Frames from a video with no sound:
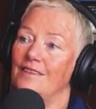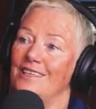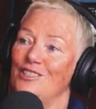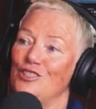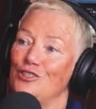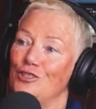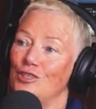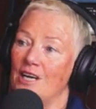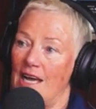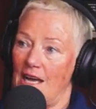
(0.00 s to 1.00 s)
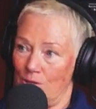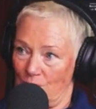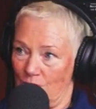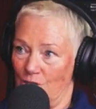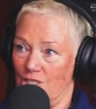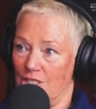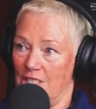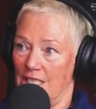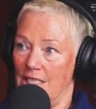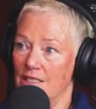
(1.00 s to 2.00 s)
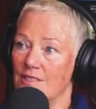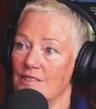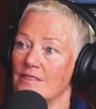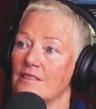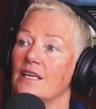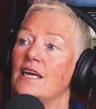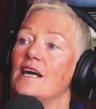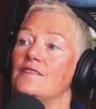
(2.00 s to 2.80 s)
Then you do your house surgeon years. Yeah.